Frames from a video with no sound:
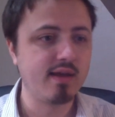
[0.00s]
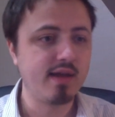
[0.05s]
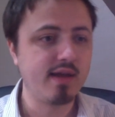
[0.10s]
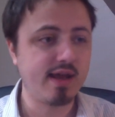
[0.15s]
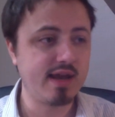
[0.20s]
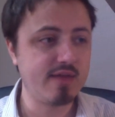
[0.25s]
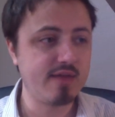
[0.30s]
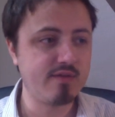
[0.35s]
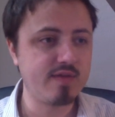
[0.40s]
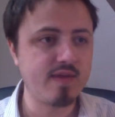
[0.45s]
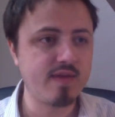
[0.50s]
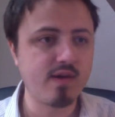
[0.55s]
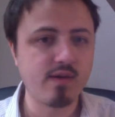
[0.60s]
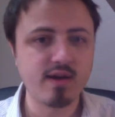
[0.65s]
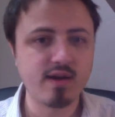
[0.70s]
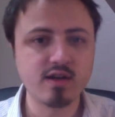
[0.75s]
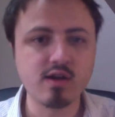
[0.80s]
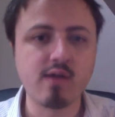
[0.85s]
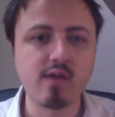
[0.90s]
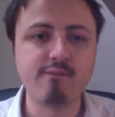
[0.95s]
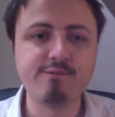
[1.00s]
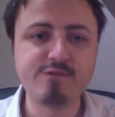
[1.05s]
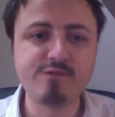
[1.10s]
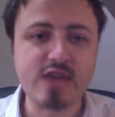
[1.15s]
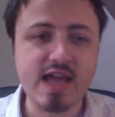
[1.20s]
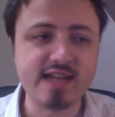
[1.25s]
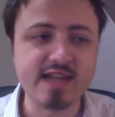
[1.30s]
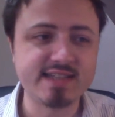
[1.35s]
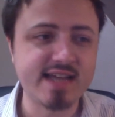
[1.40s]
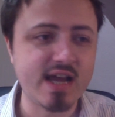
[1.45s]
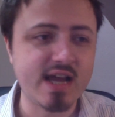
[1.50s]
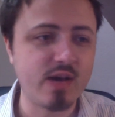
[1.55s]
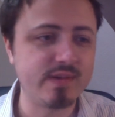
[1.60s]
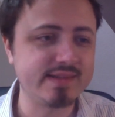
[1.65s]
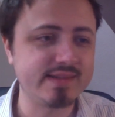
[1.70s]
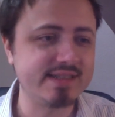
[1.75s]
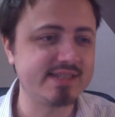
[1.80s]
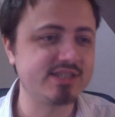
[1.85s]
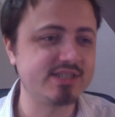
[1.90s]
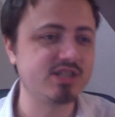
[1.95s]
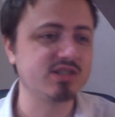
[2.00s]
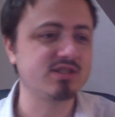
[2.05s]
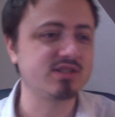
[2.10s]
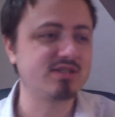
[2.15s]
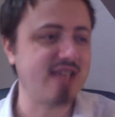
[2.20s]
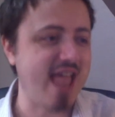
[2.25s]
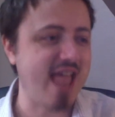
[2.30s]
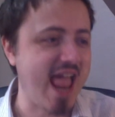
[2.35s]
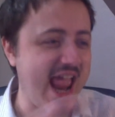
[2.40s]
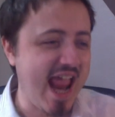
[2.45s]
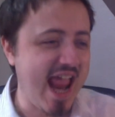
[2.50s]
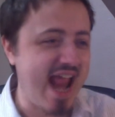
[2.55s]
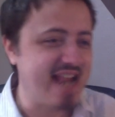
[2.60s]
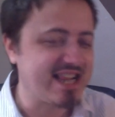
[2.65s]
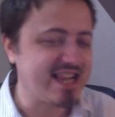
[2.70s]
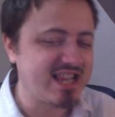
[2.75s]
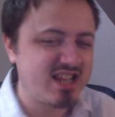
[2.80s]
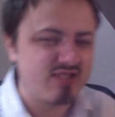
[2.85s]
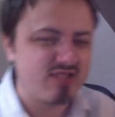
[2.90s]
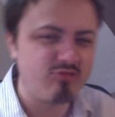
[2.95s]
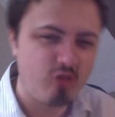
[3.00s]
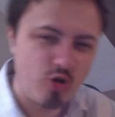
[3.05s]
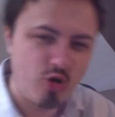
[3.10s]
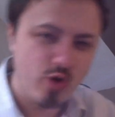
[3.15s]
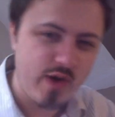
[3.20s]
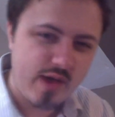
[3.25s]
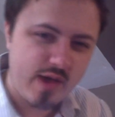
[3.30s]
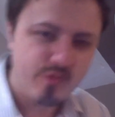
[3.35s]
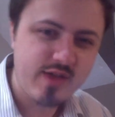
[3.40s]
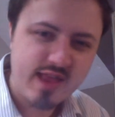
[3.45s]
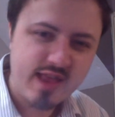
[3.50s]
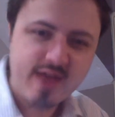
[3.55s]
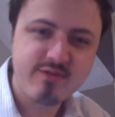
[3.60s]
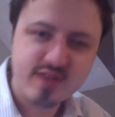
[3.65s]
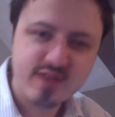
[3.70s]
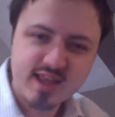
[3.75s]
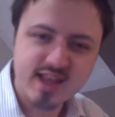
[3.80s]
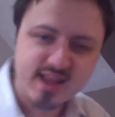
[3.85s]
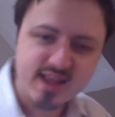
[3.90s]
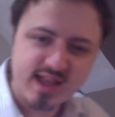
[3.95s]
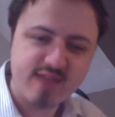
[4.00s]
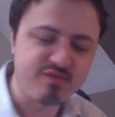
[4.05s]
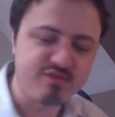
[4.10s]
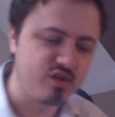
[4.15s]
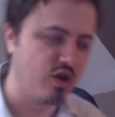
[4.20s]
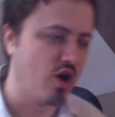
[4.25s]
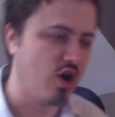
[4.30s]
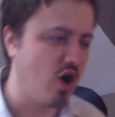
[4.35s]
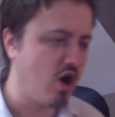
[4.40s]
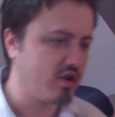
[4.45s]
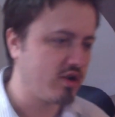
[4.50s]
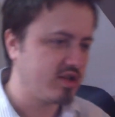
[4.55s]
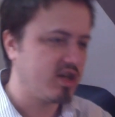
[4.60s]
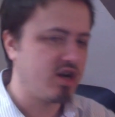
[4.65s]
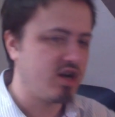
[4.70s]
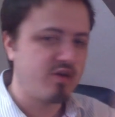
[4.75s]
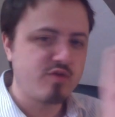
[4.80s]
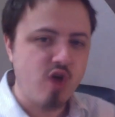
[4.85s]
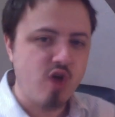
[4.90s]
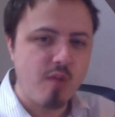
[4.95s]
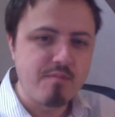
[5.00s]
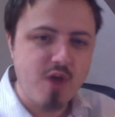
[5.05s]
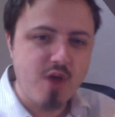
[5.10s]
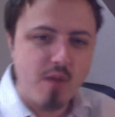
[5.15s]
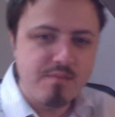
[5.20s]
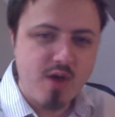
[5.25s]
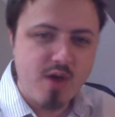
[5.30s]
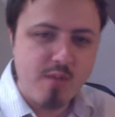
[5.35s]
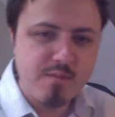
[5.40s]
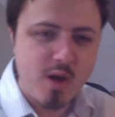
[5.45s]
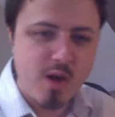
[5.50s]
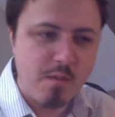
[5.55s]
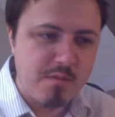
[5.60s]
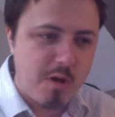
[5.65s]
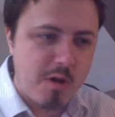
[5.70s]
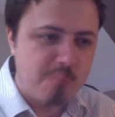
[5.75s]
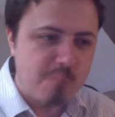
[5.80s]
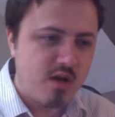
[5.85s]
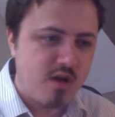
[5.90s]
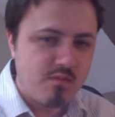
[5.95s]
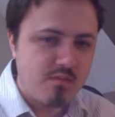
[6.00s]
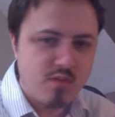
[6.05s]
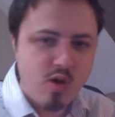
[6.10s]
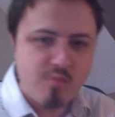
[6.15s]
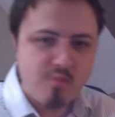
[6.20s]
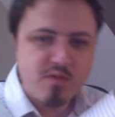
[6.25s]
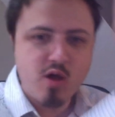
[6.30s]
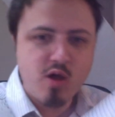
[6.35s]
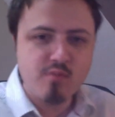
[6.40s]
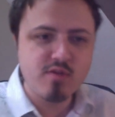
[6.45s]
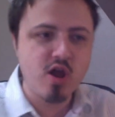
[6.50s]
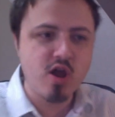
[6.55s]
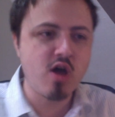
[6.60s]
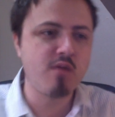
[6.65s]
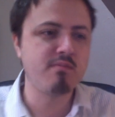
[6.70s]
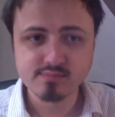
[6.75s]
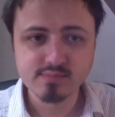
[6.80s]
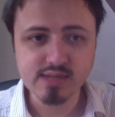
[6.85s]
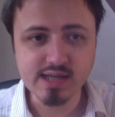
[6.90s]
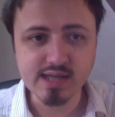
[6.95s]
And even though I'd gone flat out, they just through it with everything they've got. Nom nom nom nom nom nom nom nom nom.